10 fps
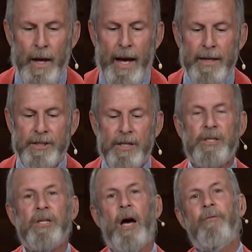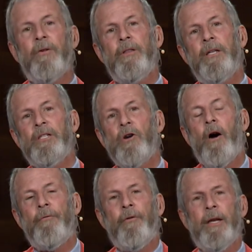has discovered that his
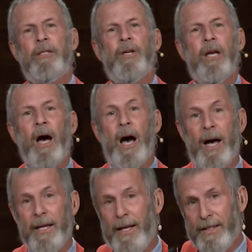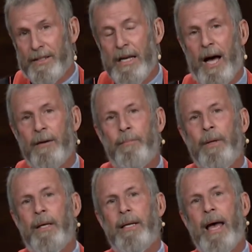offering to God has not
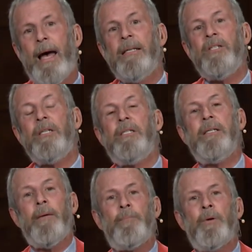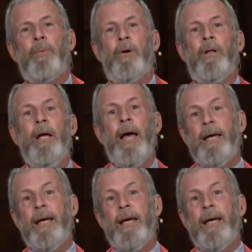been as acceptable